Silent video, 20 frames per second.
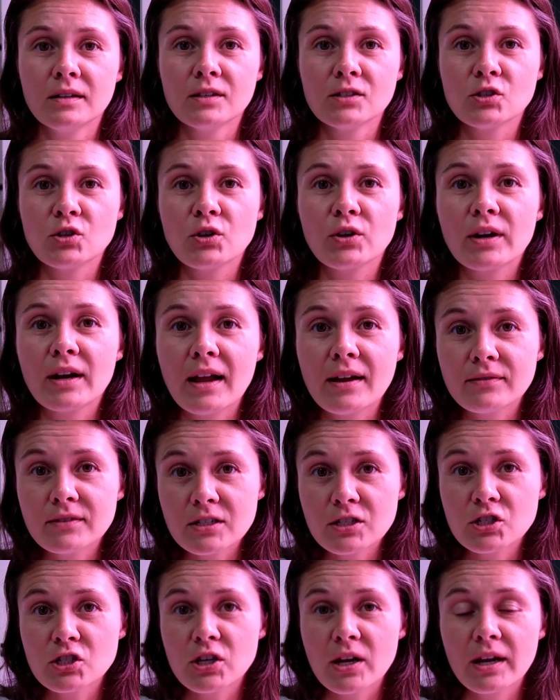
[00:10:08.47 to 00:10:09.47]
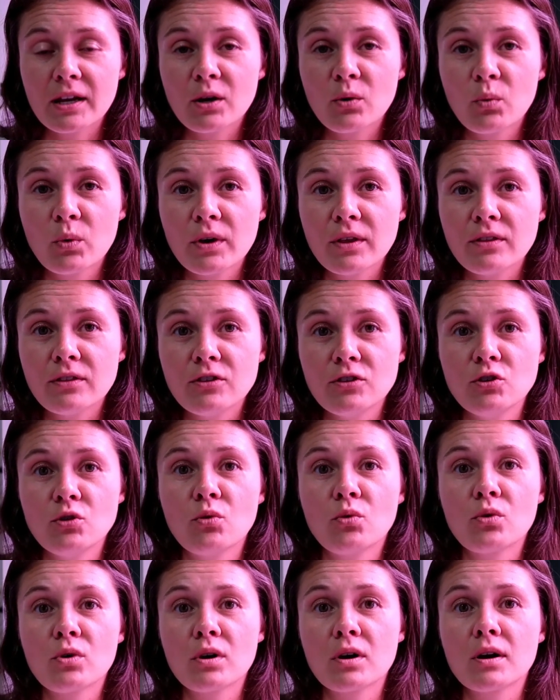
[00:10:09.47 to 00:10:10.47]
So you're gonna have to check with
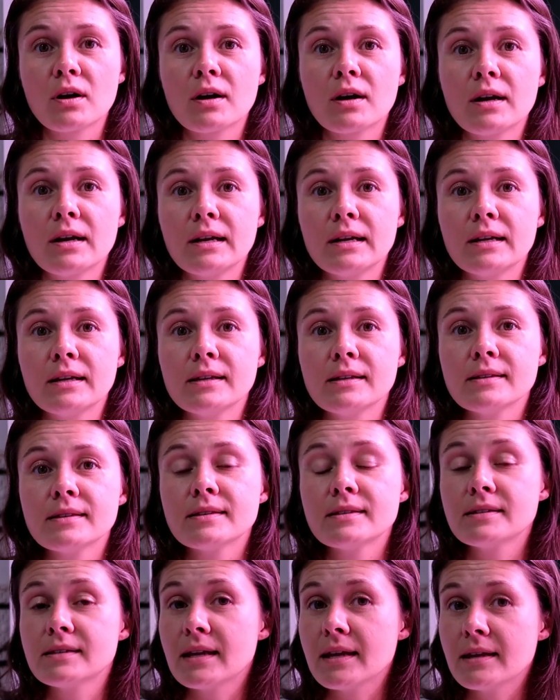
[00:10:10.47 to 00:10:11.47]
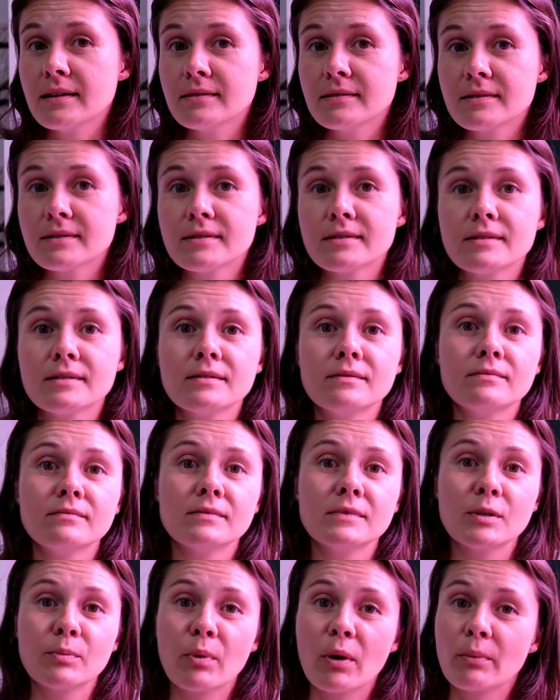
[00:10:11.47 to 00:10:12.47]
your state's
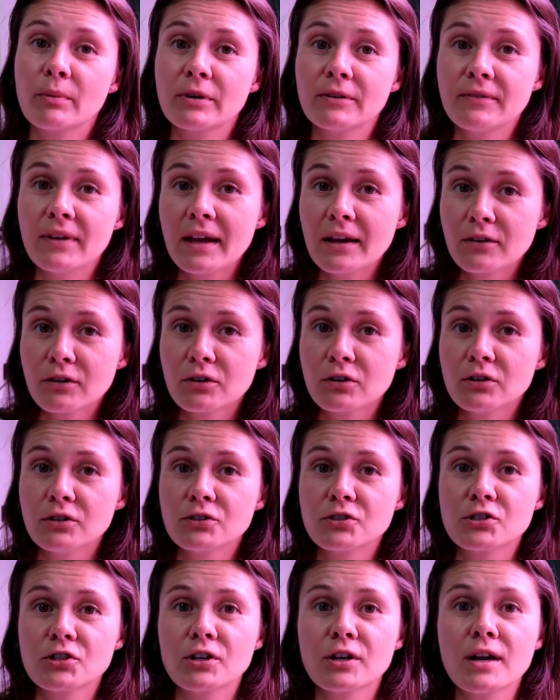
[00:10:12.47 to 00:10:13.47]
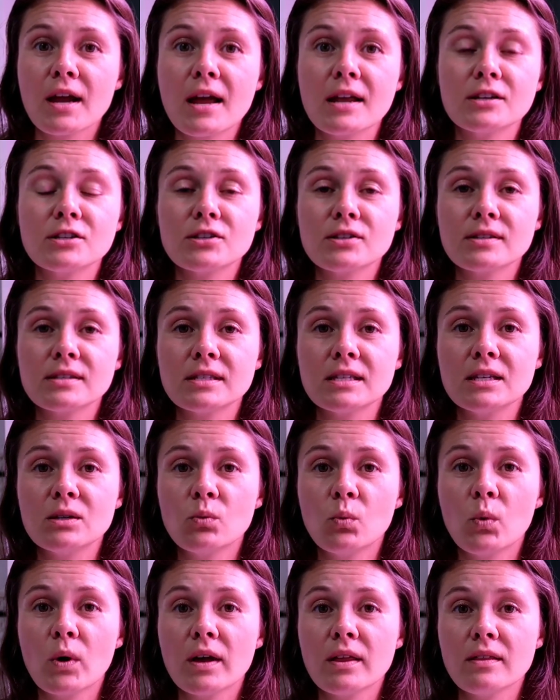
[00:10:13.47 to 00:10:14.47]
Department of Agriculture and just see
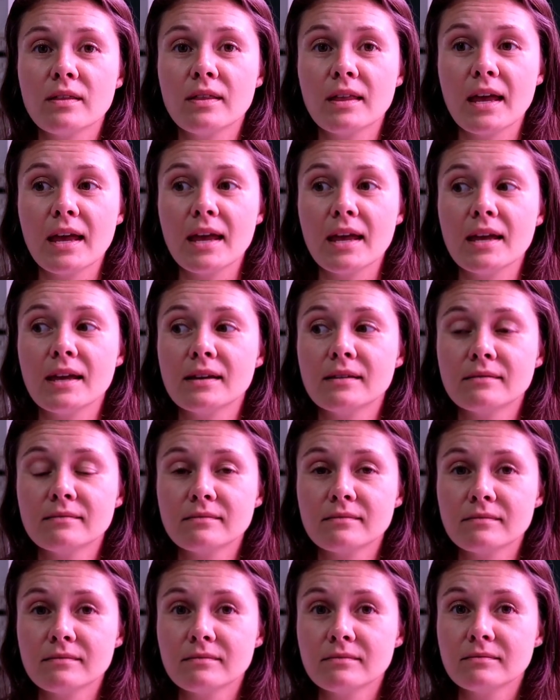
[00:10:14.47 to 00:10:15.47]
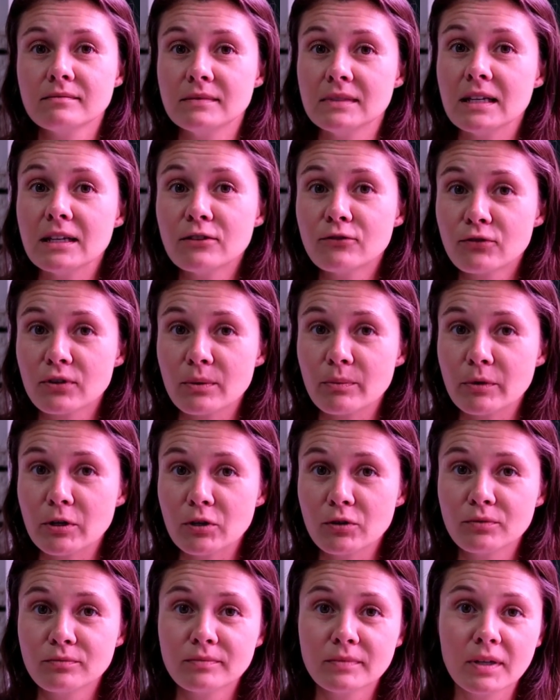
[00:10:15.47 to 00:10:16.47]
what they need from
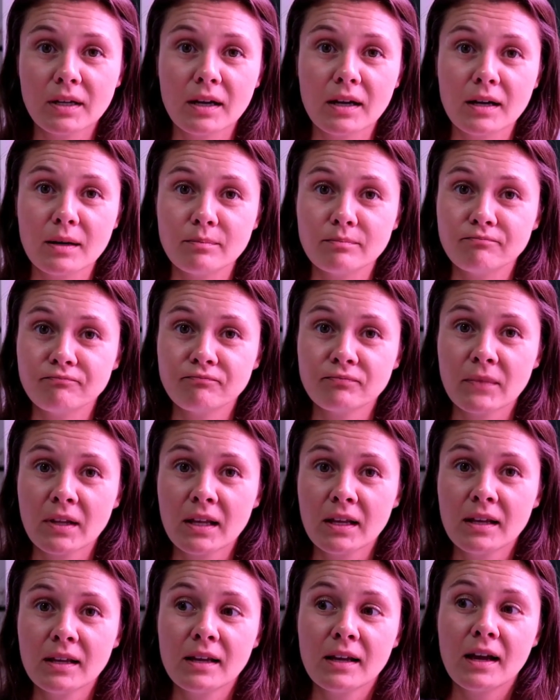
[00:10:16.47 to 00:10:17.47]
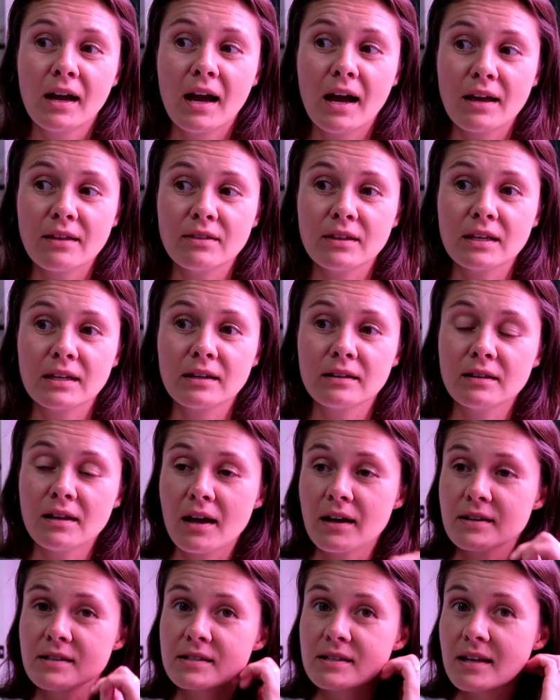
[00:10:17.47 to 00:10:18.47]
you. I think a
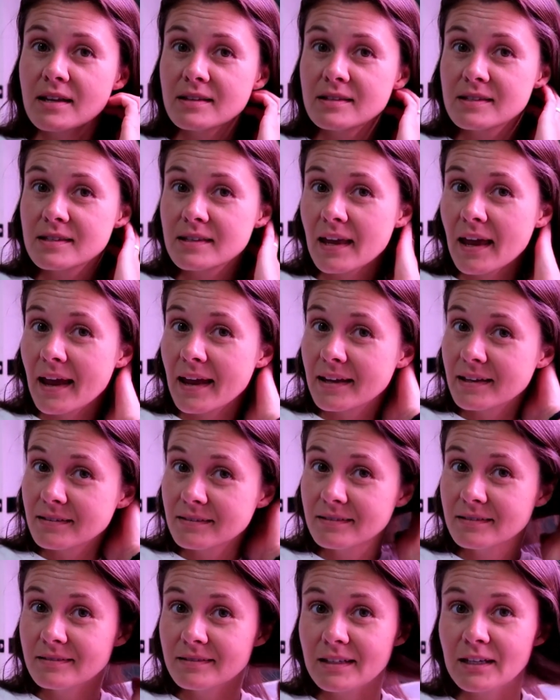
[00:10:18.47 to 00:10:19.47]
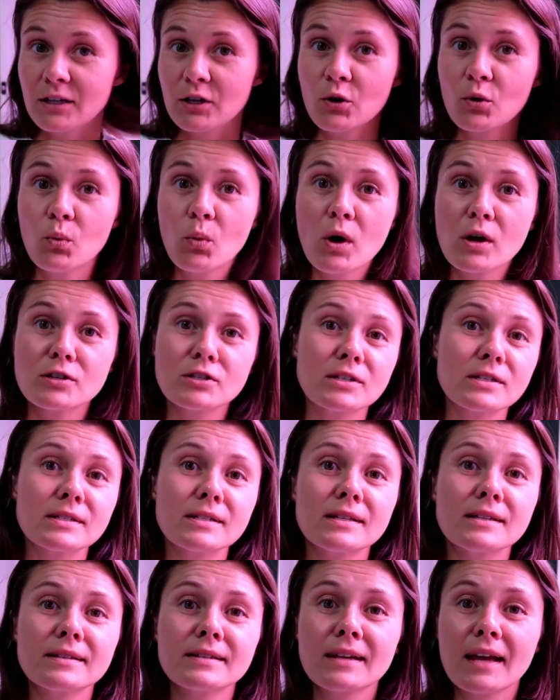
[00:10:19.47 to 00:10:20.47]
lot of states like, you know,
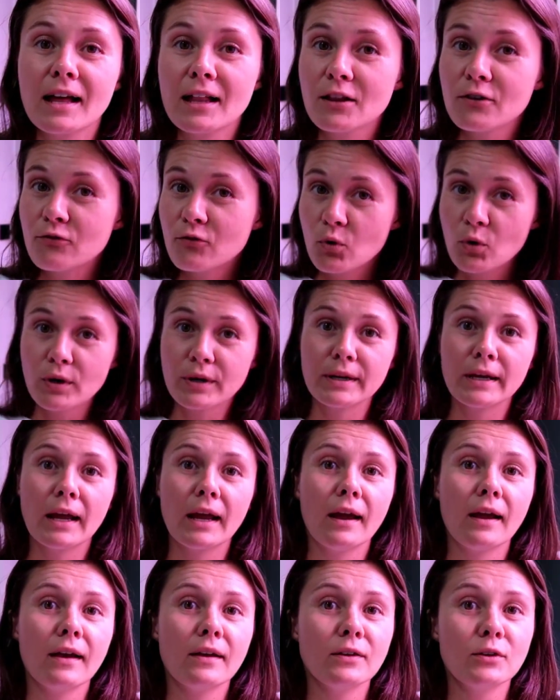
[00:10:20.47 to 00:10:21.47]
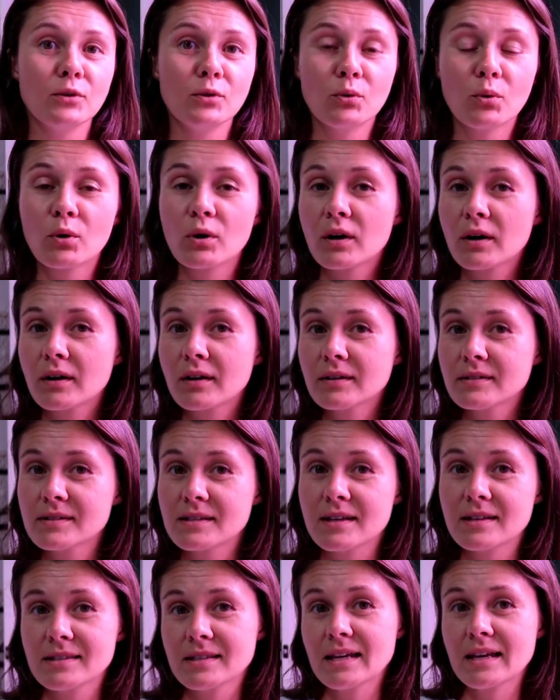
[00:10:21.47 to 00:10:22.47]
Washington, California, New York,
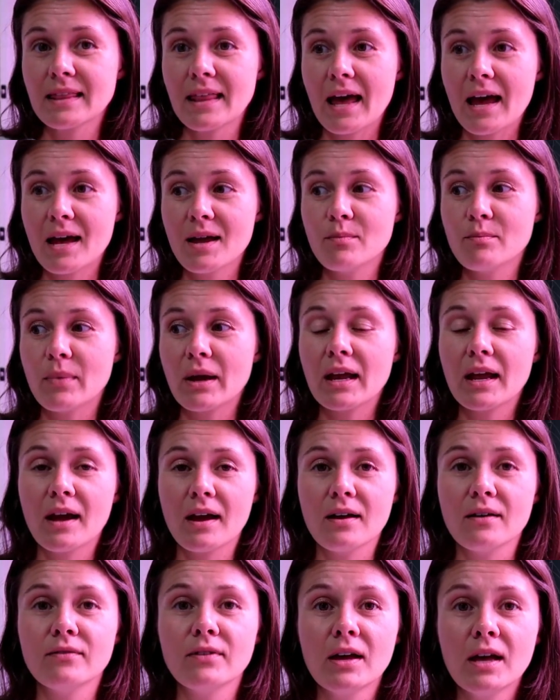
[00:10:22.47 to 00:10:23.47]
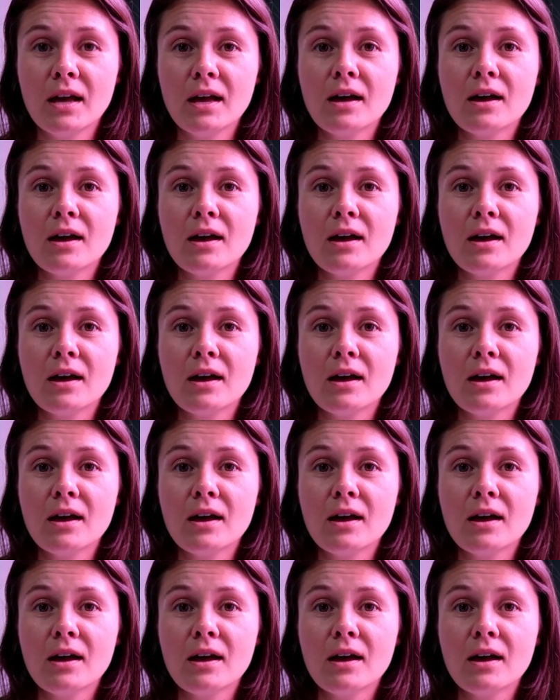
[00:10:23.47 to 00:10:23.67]
states like that might have